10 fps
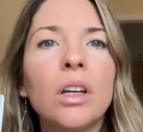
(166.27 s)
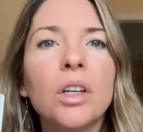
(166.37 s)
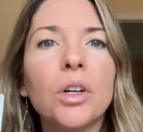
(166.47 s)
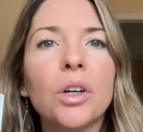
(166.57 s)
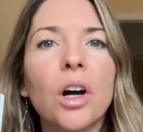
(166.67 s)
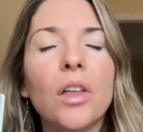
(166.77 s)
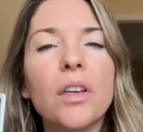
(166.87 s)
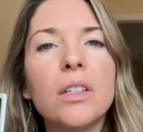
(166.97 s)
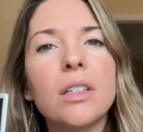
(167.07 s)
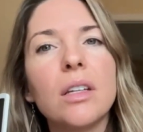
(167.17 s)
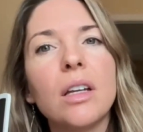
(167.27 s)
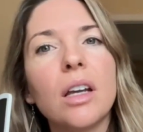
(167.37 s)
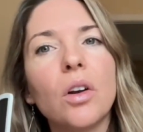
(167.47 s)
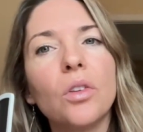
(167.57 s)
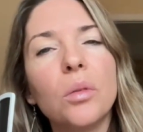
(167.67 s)
your authenticity
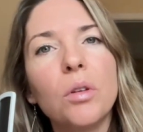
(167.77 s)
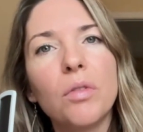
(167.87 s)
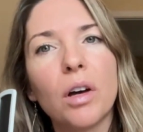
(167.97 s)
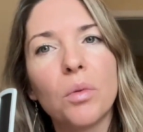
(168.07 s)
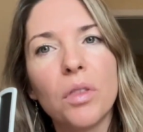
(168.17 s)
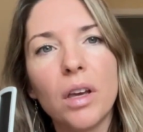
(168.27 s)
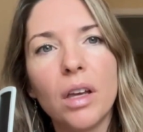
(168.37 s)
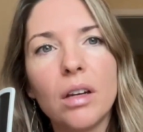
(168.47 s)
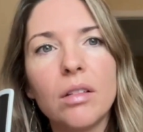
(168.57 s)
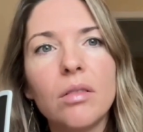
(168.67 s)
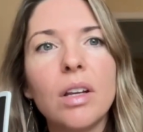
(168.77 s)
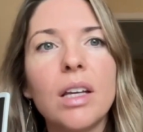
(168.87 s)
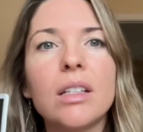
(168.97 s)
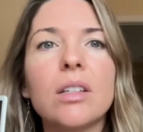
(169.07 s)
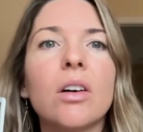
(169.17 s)
can only be found within.
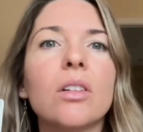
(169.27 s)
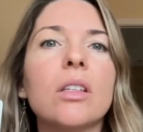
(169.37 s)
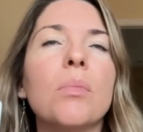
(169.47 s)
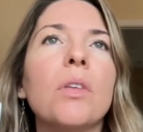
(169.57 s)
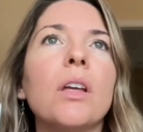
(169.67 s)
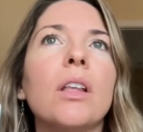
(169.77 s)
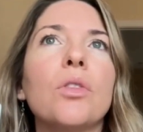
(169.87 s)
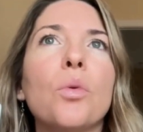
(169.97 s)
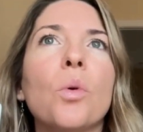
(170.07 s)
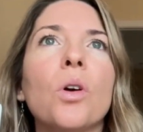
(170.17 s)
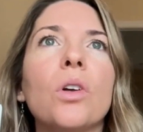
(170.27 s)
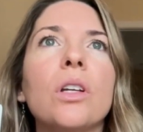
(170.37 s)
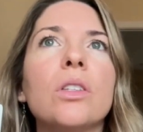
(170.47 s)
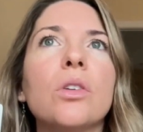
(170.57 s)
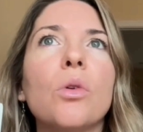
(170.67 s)
It's not something that the world
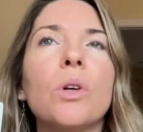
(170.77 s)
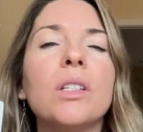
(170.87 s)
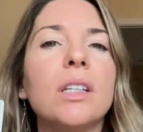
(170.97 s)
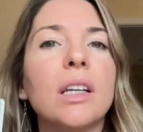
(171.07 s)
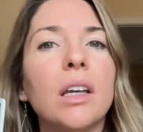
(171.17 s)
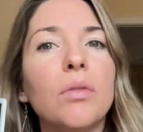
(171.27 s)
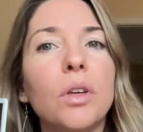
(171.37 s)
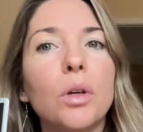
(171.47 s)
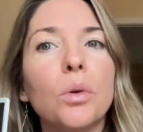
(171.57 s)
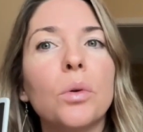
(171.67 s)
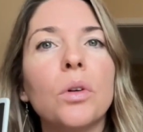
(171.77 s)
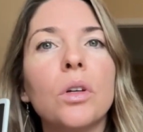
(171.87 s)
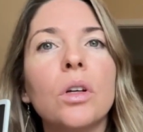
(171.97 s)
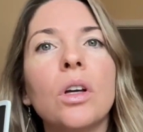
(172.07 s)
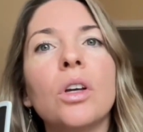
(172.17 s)
is going to give you.
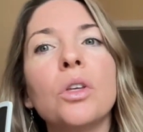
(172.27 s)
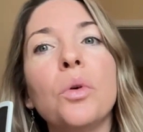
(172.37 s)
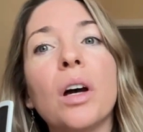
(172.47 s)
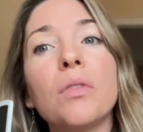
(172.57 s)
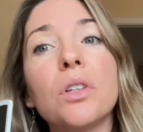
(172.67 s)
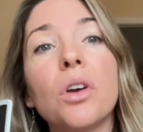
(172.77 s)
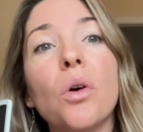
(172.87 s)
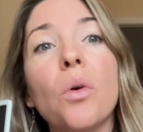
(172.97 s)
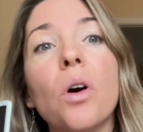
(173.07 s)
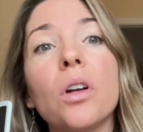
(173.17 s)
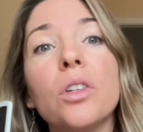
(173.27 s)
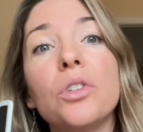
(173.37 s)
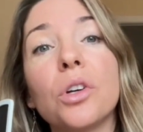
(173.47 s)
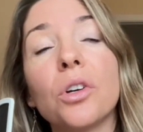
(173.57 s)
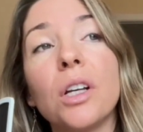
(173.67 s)
You have to go on a
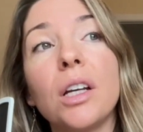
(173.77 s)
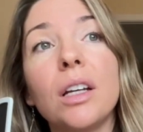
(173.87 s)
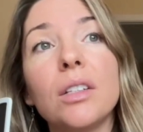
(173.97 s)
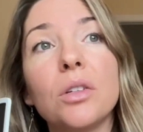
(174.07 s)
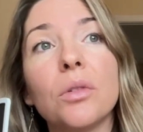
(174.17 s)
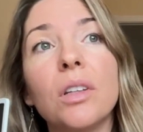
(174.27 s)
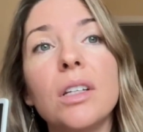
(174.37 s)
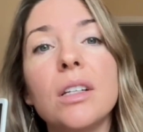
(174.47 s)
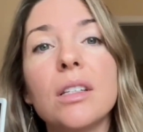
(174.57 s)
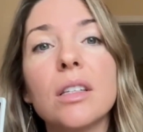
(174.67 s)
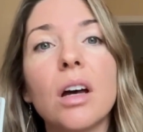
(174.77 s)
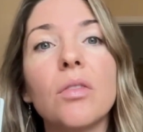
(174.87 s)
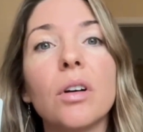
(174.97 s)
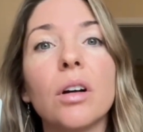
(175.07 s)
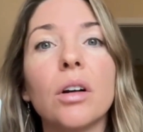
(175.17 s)
journey to really
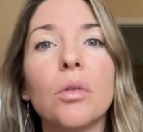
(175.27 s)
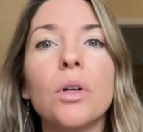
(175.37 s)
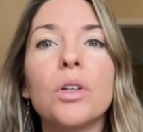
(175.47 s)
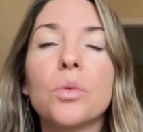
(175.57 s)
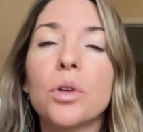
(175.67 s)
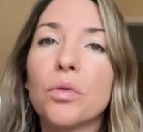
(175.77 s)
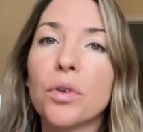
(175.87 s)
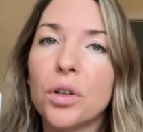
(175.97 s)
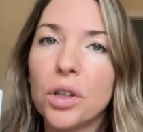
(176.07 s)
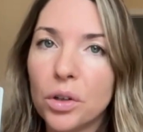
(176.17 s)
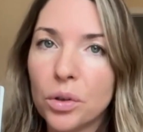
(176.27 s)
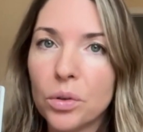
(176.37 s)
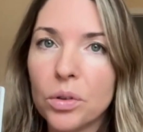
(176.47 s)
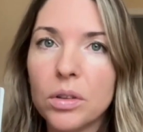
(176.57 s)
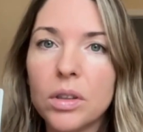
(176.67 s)
discover what is real for
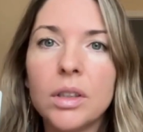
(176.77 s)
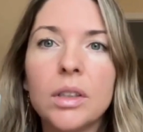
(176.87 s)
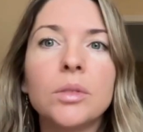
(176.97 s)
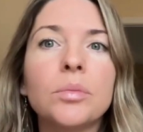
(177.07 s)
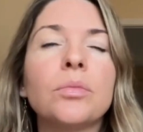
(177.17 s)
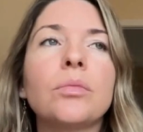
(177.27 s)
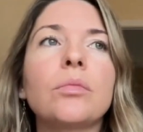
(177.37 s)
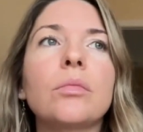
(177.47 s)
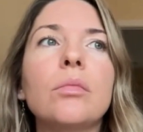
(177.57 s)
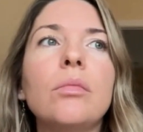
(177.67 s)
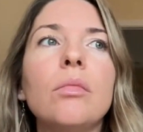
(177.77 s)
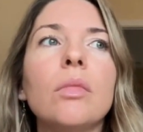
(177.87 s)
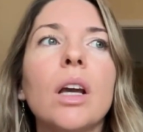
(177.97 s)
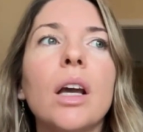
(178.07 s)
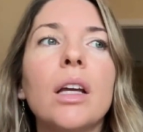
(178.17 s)
you.
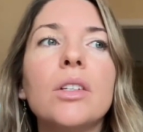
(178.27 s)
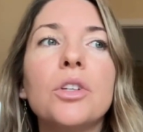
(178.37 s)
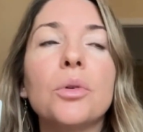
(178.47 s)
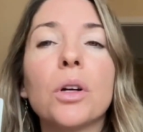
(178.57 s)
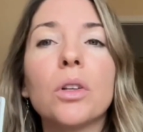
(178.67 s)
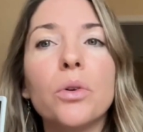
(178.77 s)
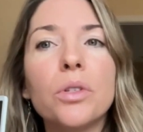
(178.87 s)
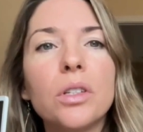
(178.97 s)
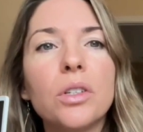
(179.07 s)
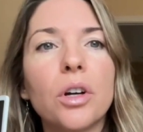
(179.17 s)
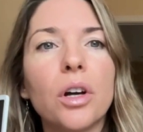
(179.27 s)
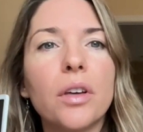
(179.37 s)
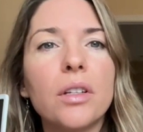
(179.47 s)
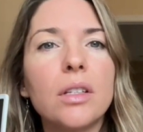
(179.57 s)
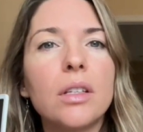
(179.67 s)
And you were closest to your
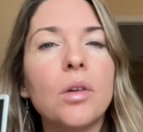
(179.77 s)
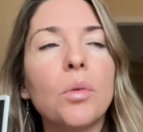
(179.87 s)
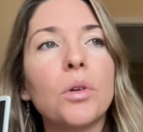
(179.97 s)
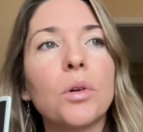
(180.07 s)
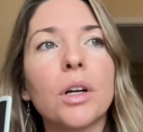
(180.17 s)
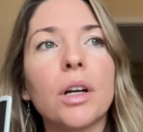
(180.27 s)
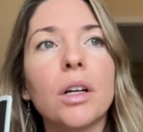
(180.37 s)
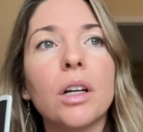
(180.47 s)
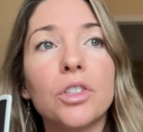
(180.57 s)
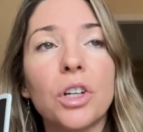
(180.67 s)
authenticity when you were a